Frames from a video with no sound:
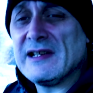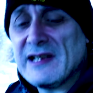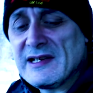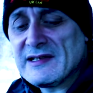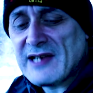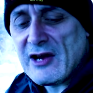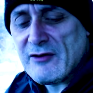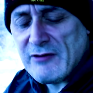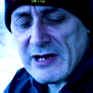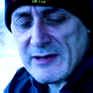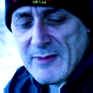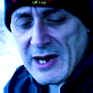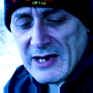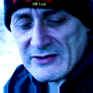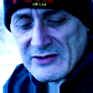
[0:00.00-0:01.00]
you didn't take
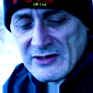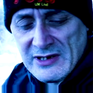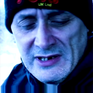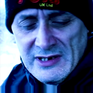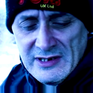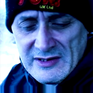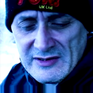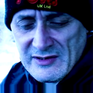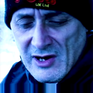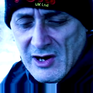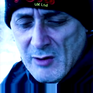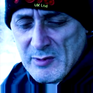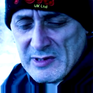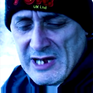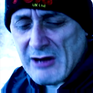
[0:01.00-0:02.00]
rematch.
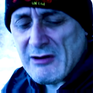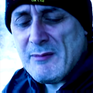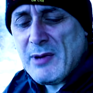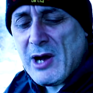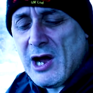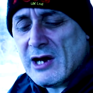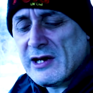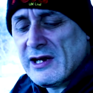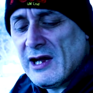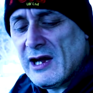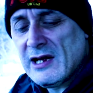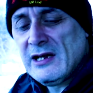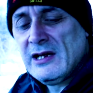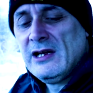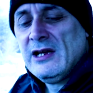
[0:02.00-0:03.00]
So, but Darren Barker...